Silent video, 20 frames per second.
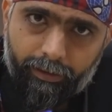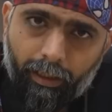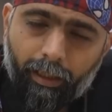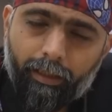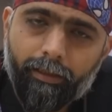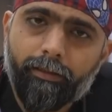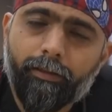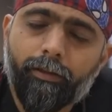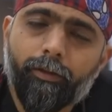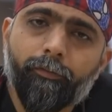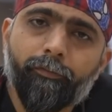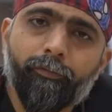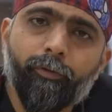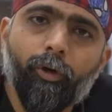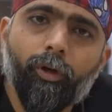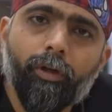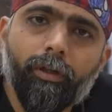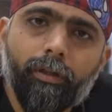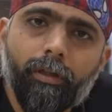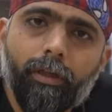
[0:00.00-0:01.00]
done
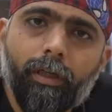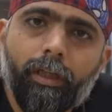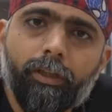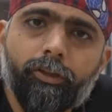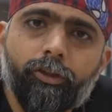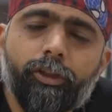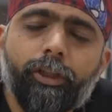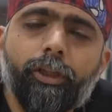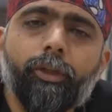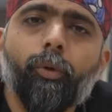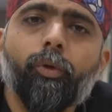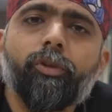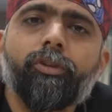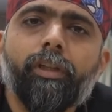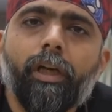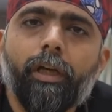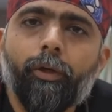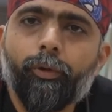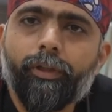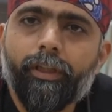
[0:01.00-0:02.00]
for a
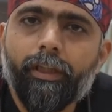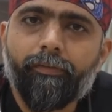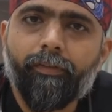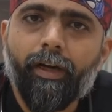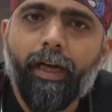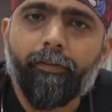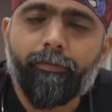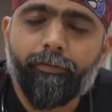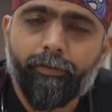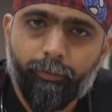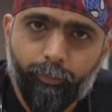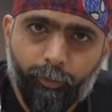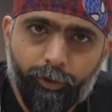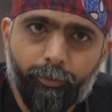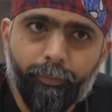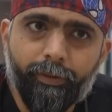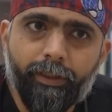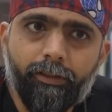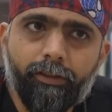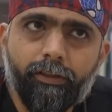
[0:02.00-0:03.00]
stenosed aortic valve,
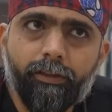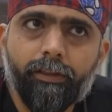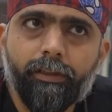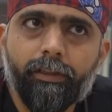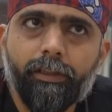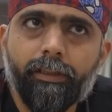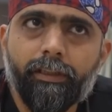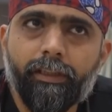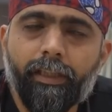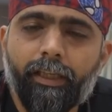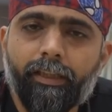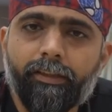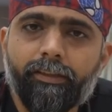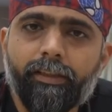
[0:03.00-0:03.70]
which means there